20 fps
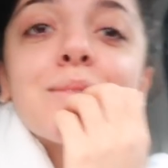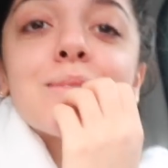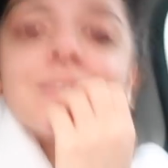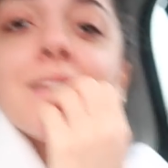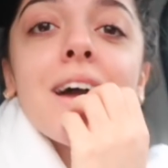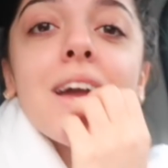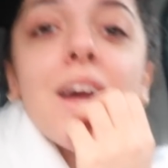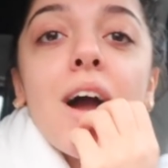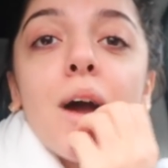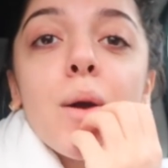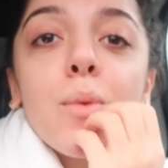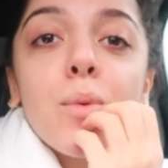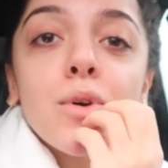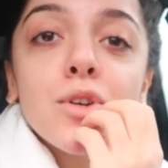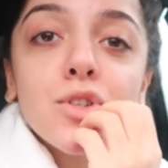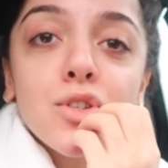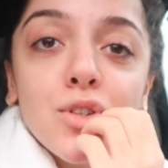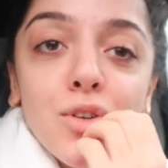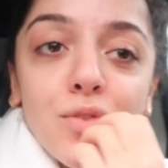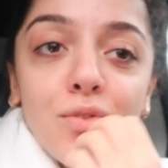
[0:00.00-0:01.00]
He was like, I
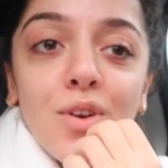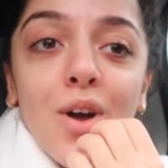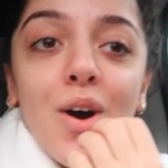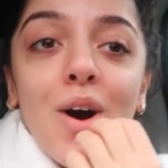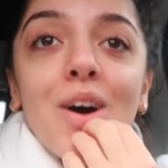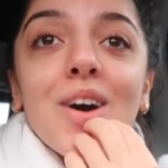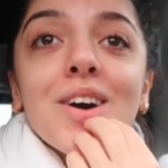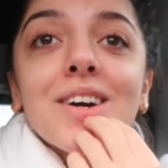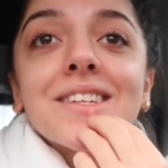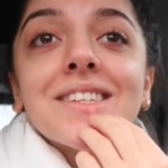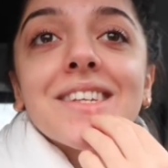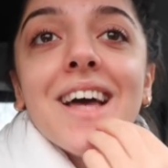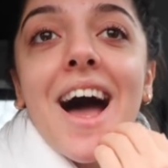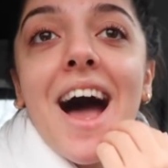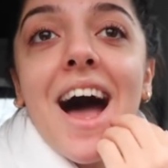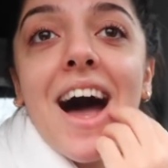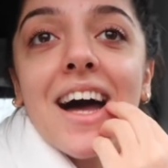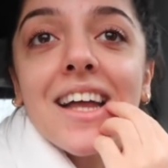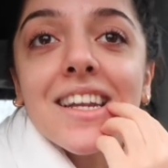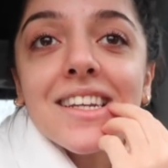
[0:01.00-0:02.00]
watch your vlogs
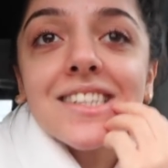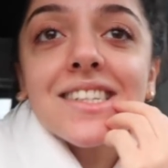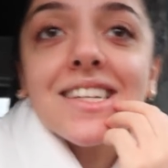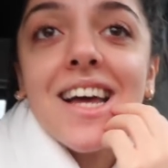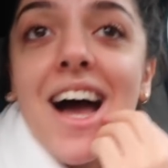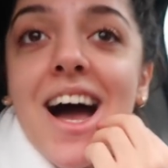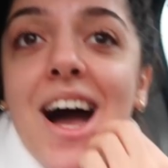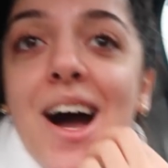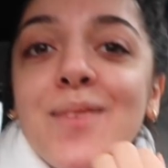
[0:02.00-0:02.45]
and